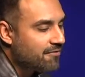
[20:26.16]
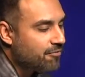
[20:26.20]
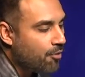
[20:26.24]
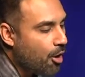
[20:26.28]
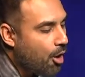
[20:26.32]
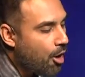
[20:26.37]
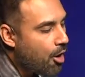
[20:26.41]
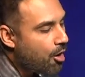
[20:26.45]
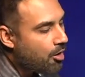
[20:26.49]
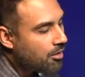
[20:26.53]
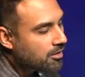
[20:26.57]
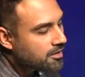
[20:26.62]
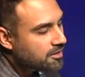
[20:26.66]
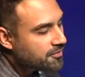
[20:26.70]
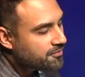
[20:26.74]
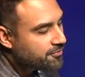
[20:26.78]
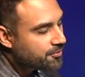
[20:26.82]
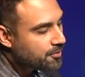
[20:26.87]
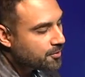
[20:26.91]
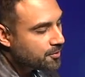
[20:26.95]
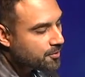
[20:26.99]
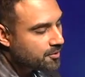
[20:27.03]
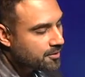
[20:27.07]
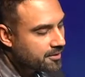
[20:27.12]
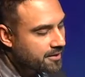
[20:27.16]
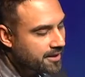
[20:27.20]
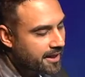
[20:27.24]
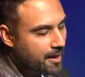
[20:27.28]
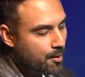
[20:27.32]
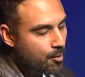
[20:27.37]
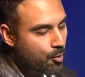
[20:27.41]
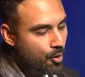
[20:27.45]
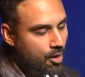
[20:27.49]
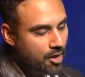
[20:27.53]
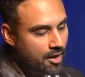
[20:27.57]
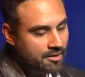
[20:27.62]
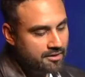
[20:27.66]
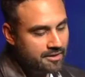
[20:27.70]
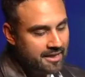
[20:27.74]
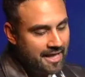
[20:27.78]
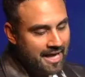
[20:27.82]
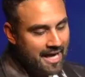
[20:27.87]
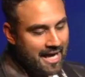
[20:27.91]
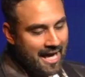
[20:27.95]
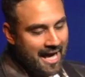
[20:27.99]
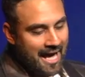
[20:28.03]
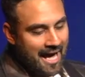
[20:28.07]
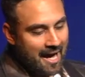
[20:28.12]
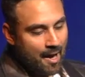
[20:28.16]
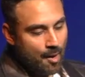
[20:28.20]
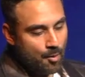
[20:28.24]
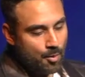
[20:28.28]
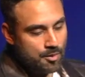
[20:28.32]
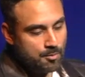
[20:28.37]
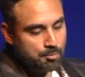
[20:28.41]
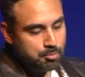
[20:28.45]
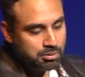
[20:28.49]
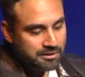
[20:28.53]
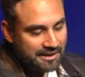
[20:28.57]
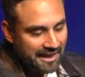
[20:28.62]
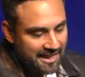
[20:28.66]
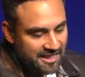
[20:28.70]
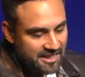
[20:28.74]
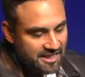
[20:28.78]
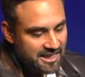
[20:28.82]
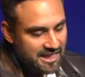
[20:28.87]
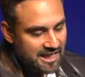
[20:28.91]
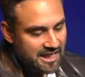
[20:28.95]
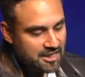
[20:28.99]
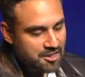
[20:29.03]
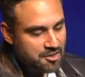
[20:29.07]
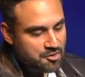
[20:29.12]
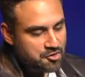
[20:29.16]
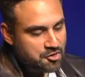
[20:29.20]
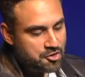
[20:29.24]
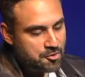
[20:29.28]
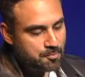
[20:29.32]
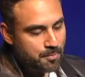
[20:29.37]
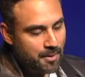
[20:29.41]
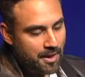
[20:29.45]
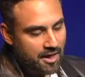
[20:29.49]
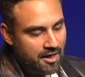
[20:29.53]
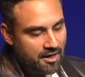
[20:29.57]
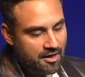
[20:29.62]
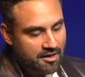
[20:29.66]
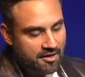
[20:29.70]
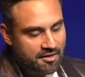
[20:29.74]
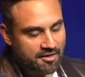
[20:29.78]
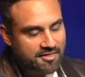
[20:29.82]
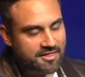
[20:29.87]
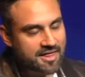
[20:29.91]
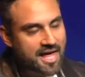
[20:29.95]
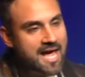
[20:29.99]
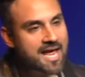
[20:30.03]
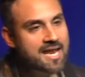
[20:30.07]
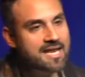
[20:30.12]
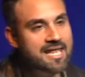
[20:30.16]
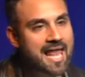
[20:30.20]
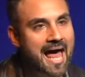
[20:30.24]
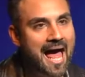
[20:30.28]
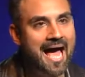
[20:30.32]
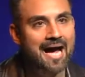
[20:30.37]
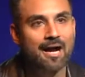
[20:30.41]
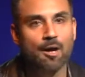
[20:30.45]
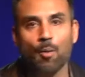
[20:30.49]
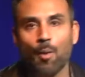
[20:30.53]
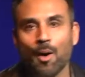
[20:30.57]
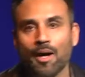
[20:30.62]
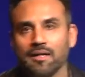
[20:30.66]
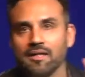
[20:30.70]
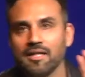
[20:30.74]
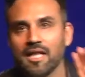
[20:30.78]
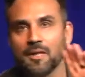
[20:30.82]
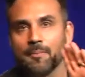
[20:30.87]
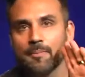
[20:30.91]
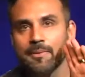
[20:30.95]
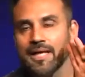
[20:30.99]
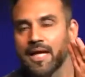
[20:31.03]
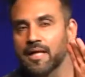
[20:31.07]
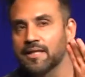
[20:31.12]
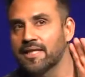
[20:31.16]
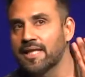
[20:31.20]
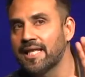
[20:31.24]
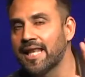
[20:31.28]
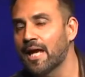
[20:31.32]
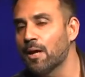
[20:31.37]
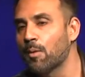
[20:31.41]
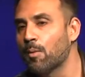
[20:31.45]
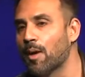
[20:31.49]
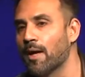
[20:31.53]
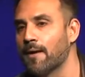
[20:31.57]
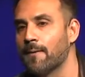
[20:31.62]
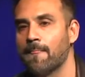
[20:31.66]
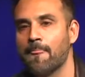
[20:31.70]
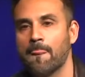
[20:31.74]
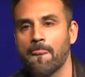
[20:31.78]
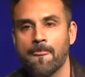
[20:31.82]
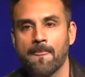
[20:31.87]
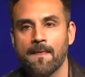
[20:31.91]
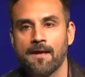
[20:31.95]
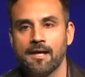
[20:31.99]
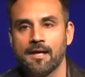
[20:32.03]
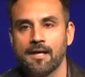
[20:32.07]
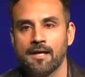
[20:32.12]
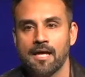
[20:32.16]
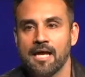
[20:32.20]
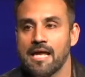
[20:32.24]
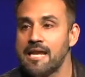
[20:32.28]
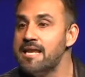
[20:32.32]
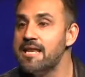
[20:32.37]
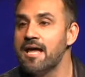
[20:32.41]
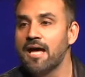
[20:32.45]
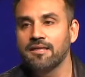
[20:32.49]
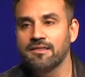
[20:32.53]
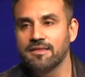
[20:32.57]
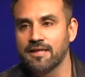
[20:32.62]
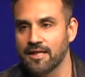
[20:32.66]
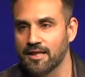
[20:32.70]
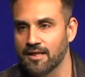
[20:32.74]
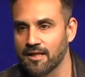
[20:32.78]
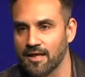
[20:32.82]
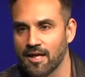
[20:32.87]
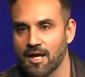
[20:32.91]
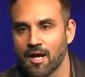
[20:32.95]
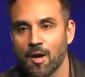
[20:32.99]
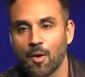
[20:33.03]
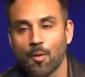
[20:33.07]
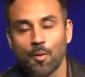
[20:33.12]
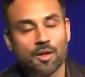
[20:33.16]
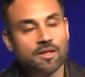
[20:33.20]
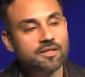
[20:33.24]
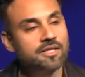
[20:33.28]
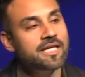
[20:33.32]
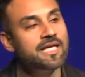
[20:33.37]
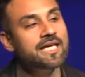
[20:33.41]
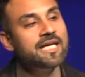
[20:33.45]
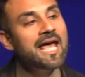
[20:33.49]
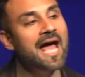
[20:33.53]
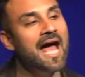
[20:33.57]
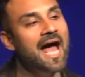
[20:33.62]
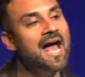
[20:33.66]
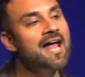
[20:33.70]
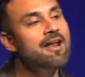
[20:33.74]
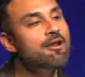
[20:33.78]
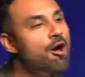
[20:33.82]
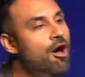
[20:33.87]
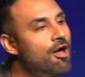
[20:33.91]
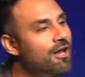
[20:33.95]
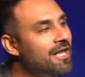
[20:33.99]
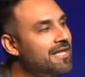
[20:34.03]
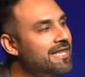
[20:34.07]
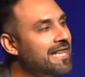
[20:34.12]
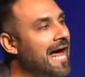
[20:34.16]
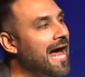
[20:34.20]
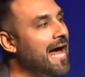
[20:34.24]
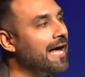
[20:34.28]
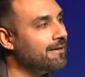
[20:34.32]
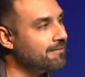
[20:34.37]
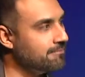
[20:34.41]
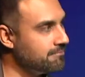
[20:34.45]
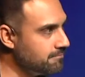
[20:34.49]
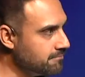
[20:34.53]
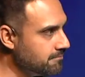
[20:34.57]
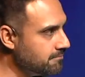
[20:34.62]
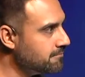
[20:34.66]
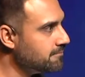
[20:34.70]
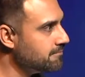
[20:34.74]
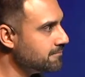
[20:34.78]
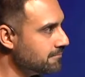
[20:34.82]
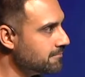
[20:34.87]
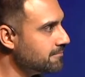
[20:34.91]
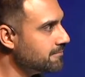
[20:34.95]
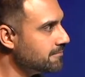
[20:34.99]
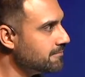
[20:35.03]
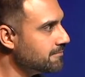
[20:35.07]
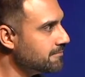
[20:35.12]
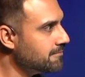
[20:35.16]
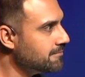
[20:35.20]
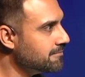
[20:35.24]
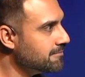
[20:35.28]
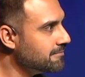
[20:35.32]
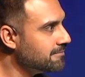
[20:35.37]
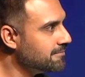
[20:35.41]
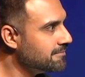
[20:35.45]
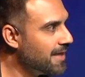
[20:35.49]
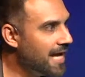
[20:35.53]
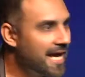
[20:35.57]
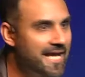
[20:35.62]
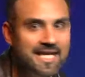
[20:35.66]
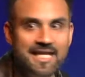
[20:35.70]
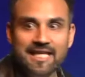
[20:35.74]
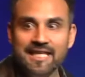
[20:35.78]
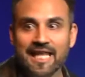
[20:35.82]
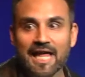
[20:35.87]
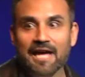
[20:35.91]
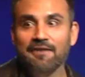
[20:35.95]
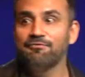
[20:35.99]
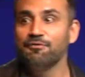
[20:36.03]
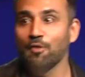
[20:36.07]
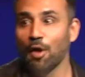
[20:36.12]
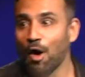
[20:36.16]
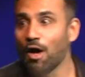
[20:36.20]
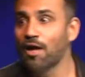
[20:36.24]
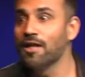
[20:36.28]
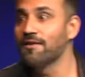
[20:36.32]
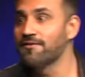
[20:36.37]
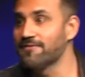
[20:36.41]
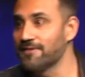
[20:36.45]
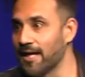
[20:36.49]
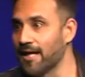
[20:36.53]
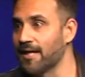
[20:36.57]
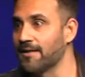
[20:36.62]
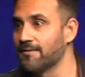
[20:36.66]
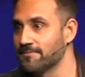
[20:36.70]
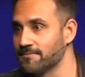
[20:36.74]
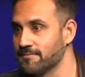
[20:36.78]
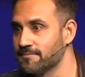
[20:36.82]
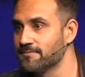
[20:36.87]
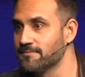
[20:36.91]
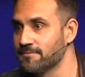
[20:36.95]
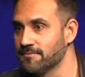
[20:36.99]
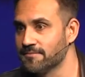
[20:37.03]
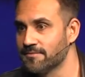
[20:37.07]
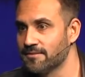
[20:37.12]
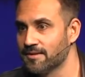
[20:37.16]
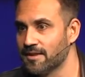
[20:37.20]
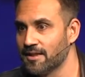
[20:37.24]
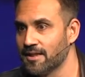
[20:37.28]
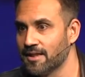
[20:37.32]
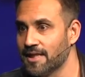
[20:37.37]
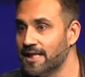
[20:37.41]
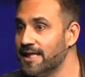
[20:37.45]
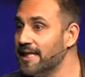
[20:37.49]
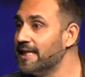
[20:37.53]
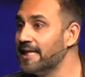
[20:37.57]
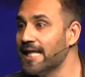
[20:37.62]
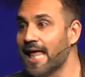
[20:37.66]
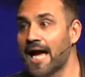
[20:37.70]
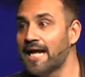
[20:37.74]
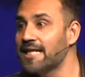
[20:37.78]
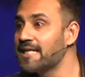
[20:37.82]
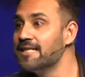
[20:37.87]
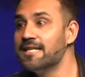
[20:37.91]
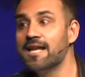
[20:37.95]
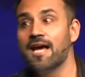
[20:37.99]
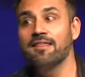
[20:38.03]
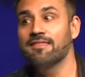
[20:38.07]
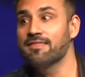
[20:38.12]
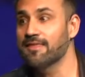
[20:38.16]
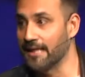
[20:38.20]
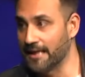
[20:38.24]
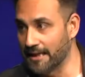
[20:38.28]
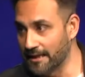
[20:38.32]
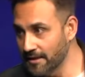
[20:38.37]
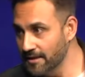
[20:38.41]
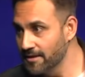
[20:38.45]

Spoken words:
all the food they want with plenty to spare. They lack what? Help me out. They lack what? Nothing. Well, he had all of that, and he left all of that. He lacked nothing,